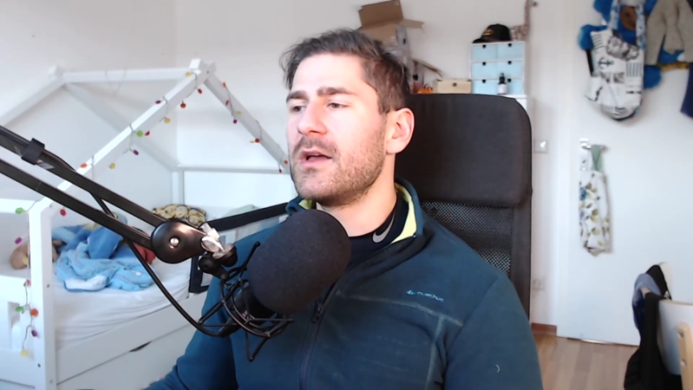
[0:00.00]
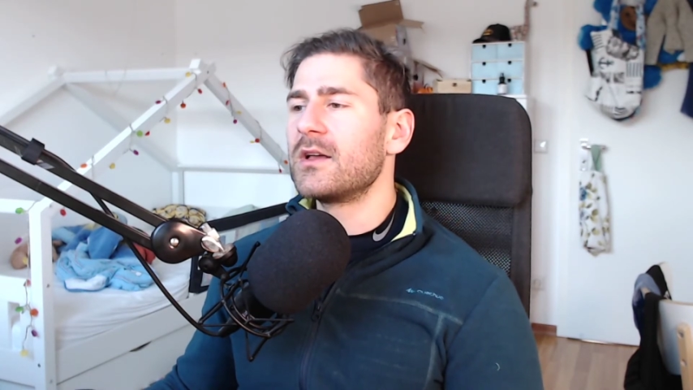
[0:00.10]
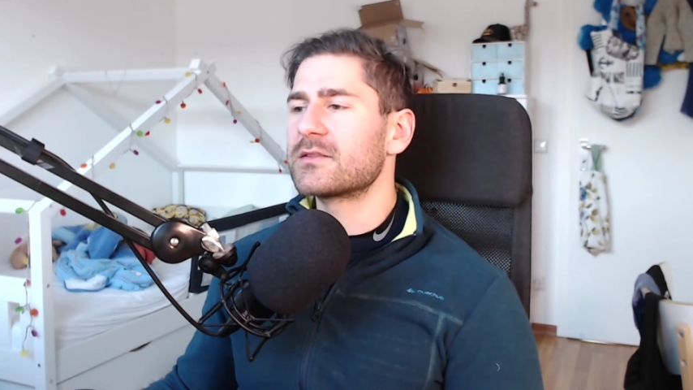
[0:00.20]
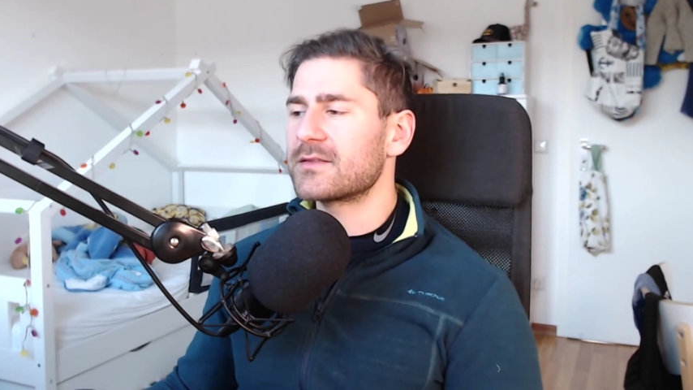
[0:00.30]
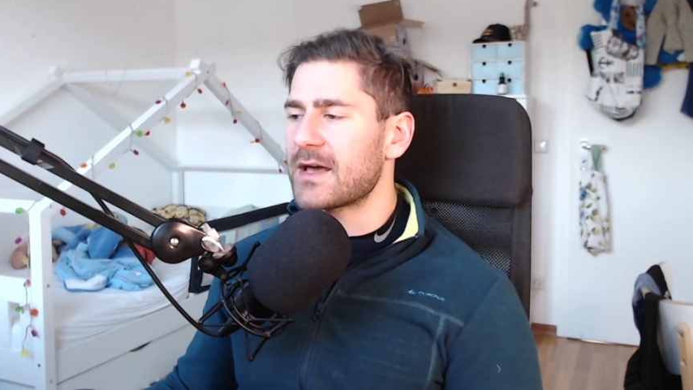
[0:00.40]

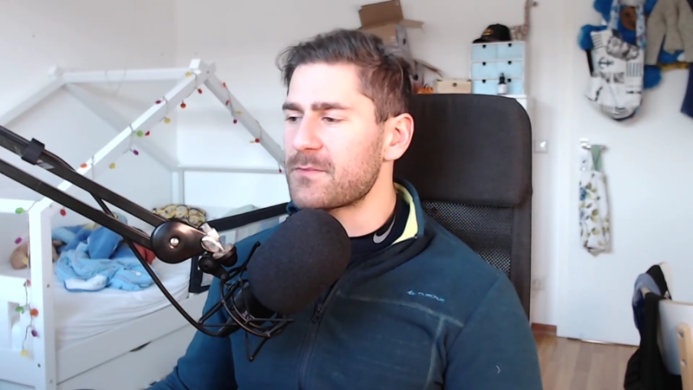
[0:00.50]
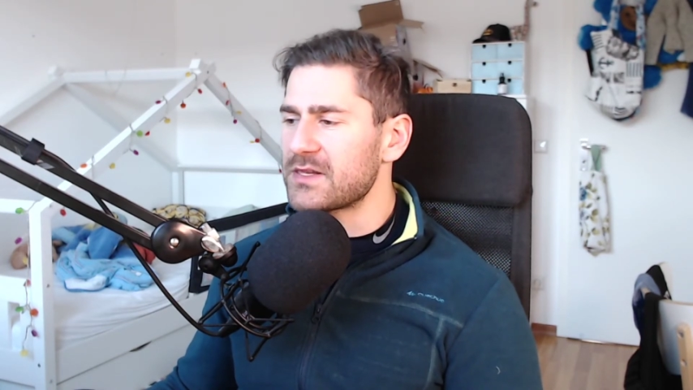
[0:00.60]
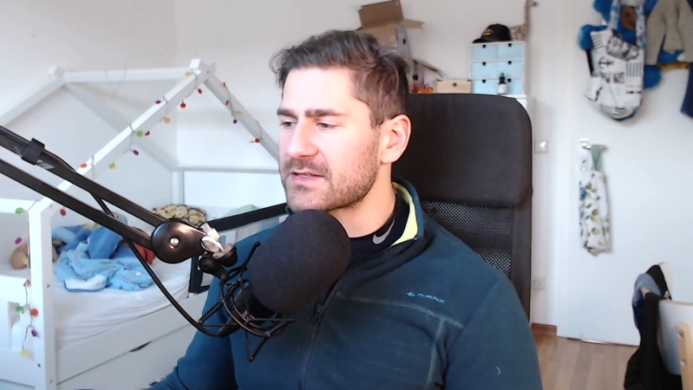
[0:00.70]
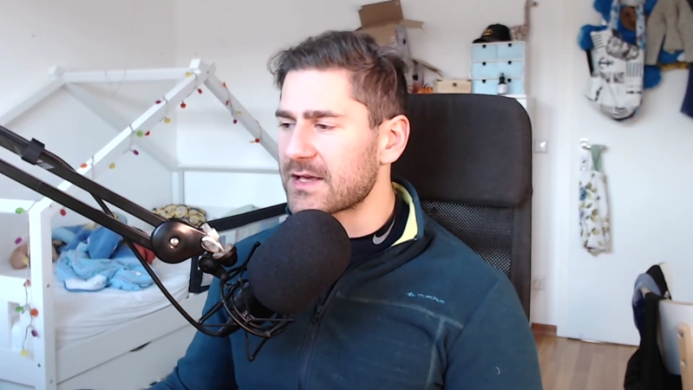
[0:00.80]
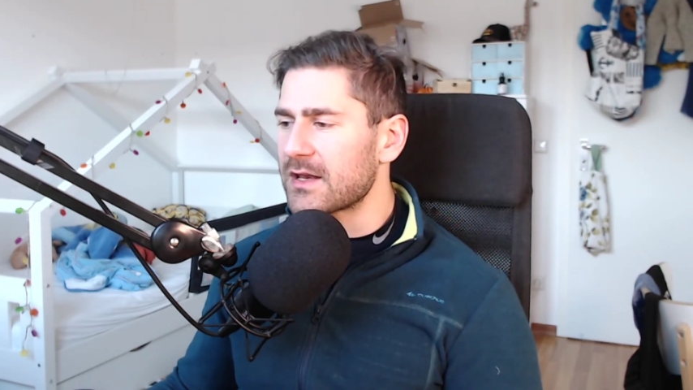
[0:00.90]
So that being
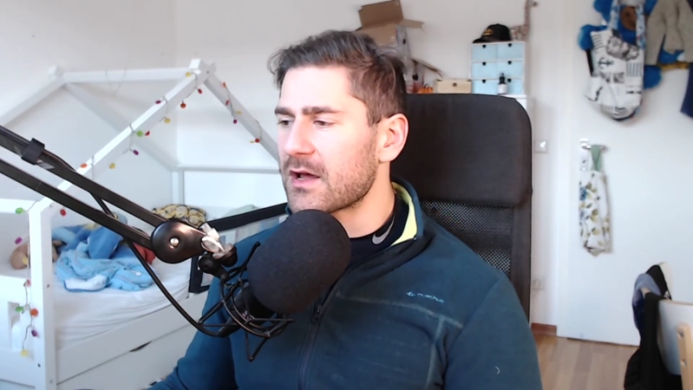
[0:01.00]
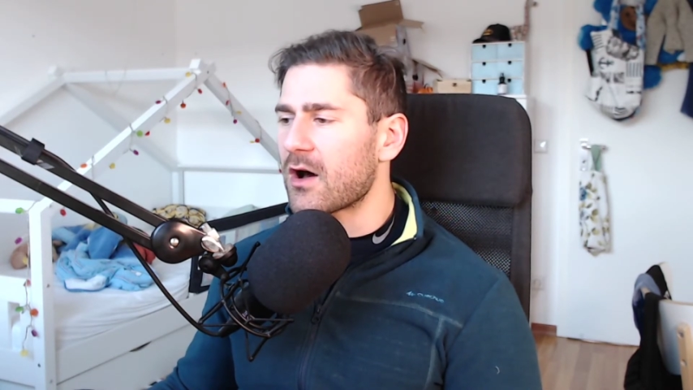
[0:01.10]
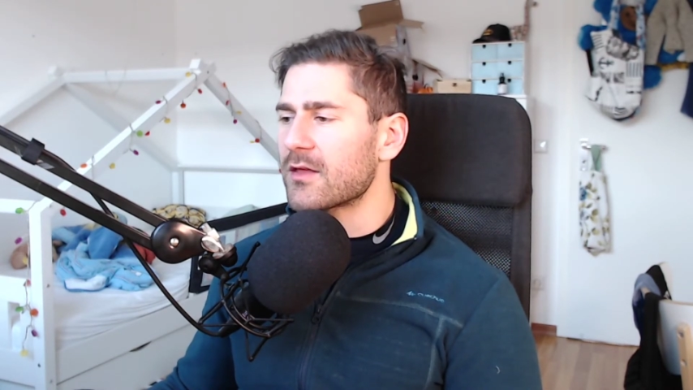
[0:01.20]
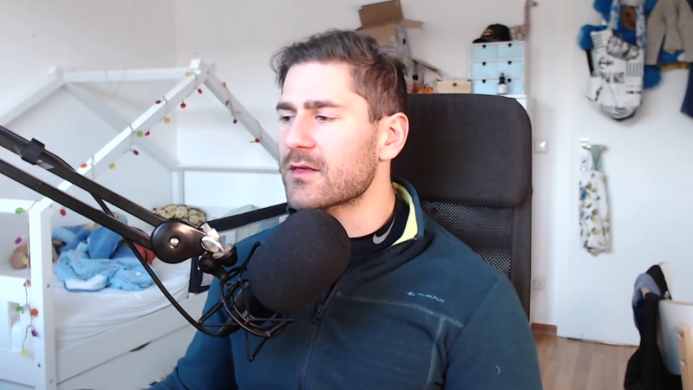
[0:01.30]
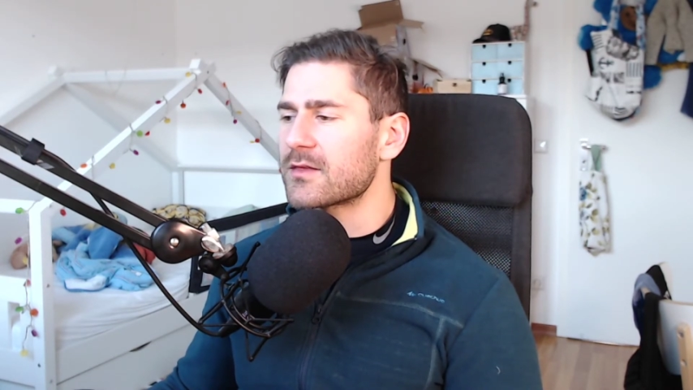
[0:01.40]
said,
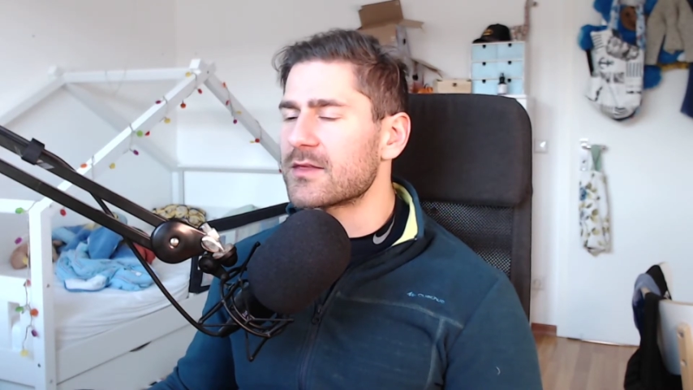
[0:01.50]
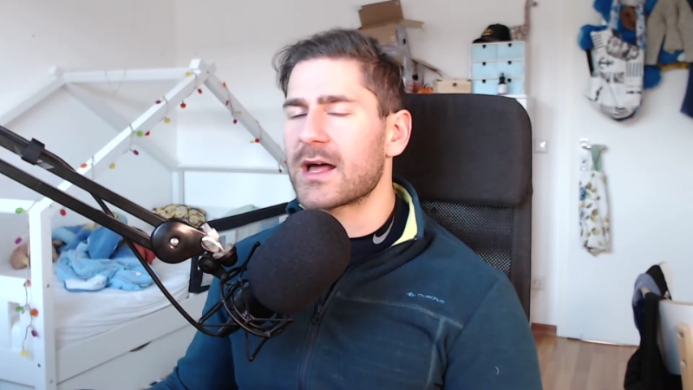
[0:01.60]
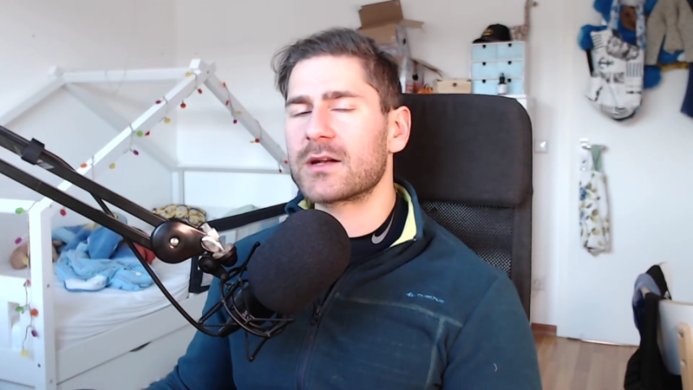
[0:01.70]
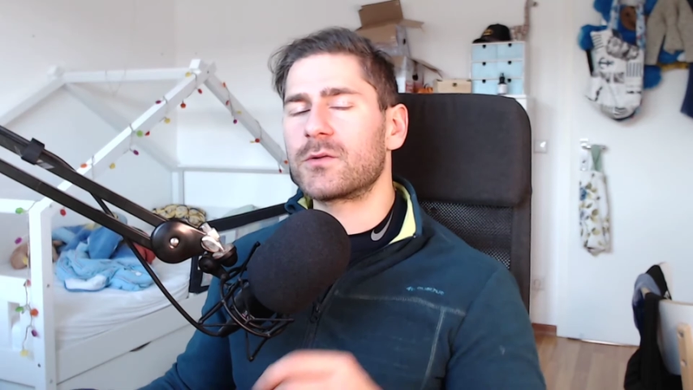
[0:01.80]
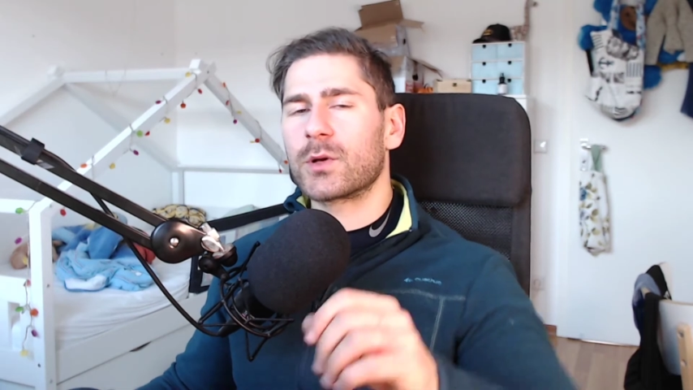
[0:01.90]
other than
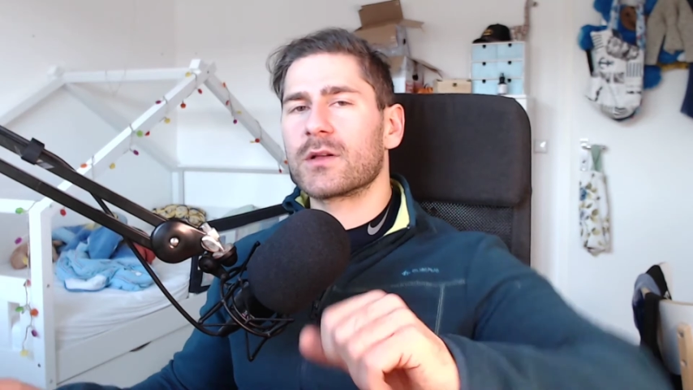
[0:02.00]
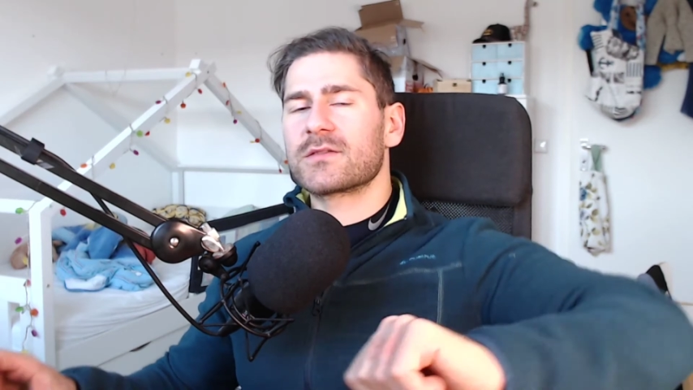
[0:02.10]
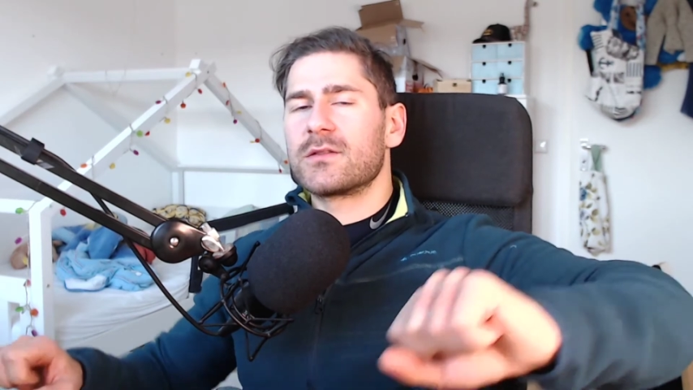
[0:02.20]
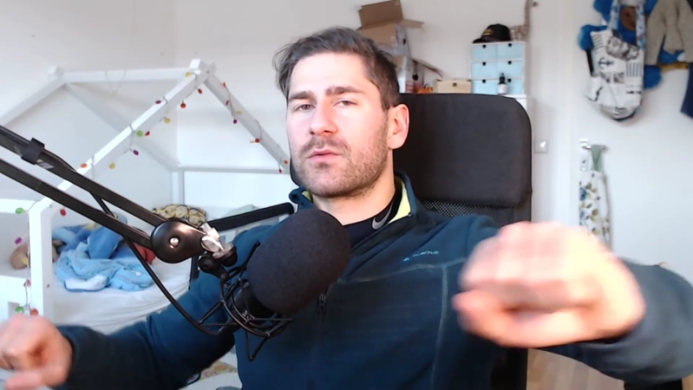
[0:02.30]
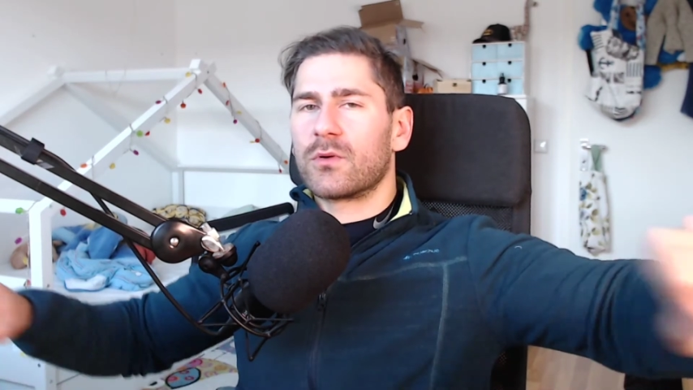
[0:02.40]
that, in regards
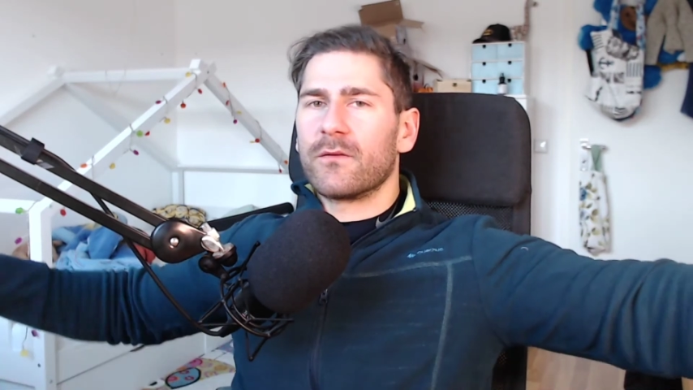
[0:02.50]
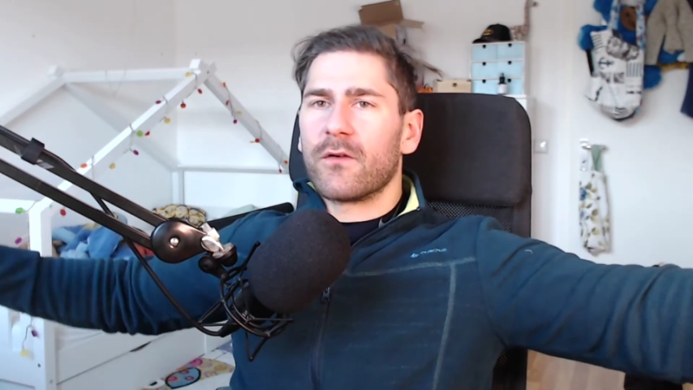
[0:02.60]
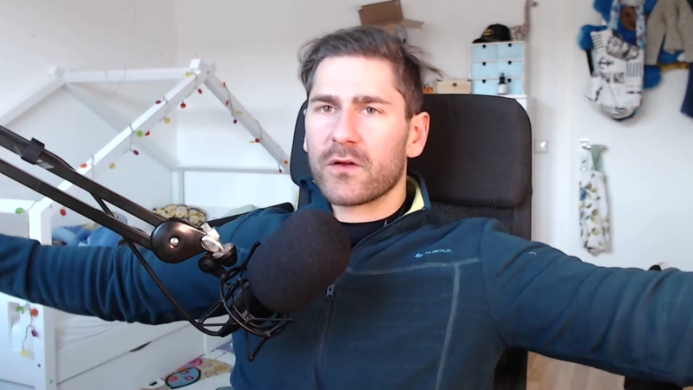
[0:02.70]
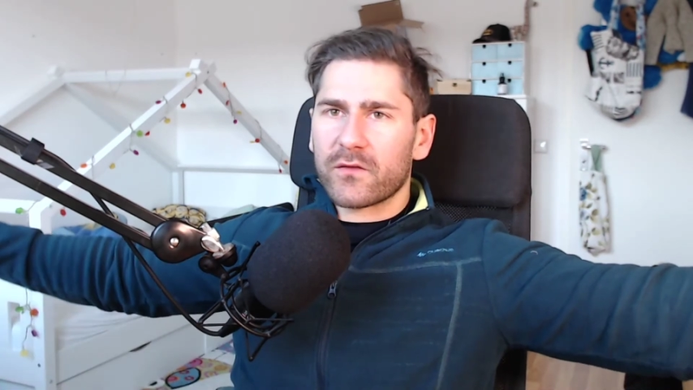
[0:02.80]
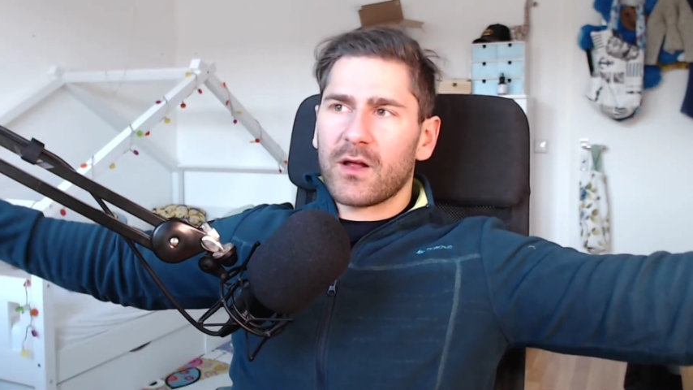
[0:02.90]
to the
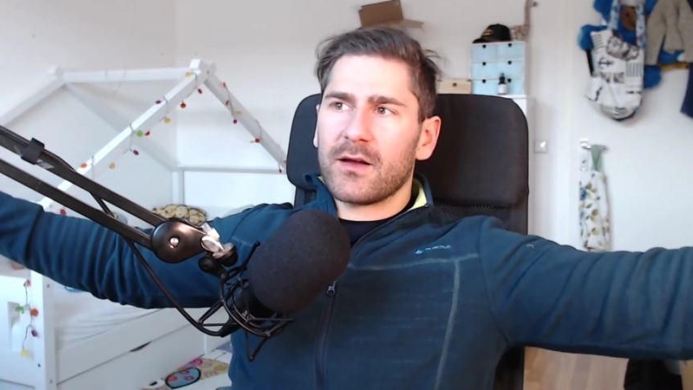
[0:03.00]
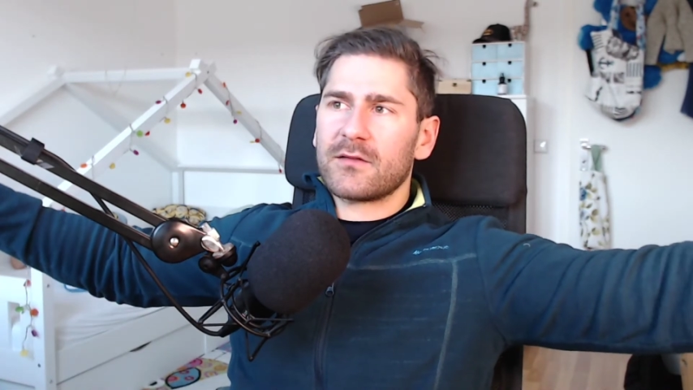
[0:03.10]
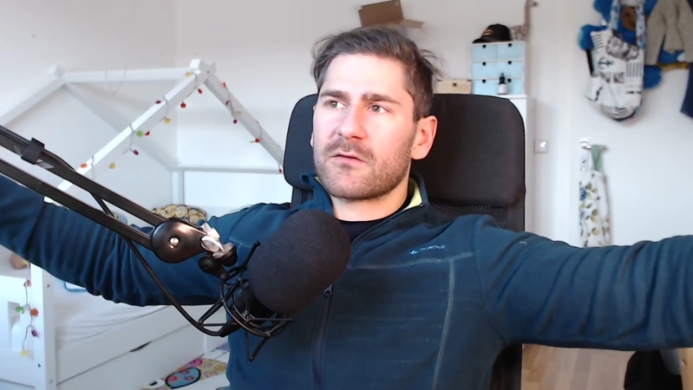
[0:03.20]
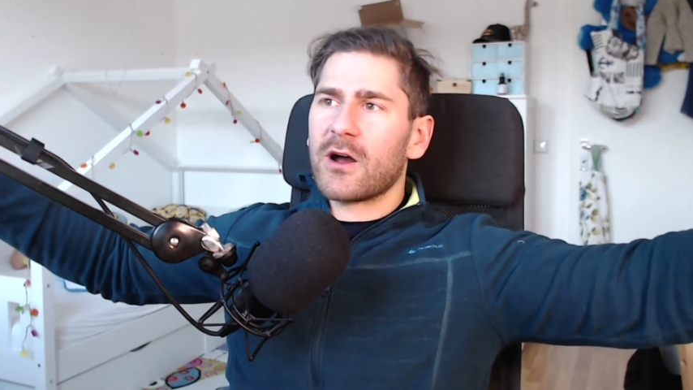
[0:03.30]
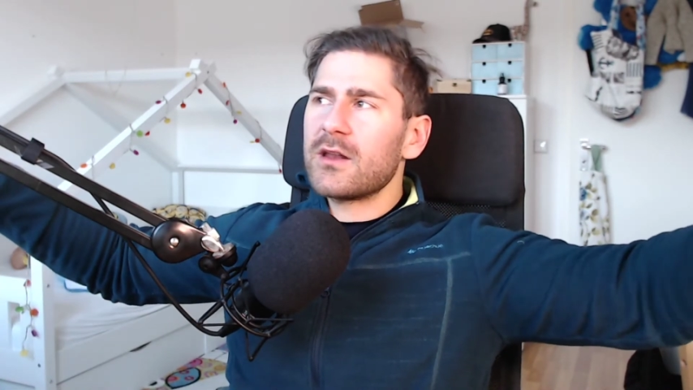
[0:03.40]
reverse flies,
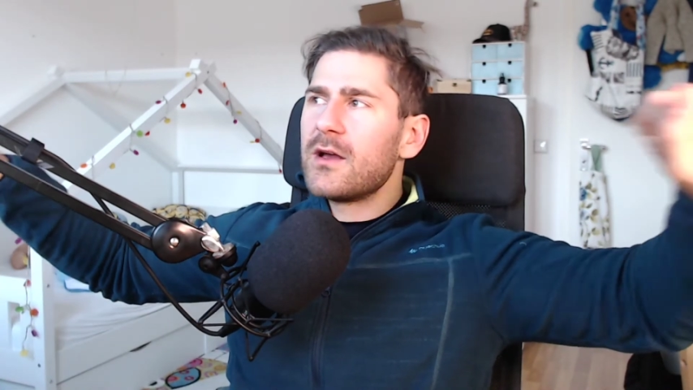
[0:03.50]
right?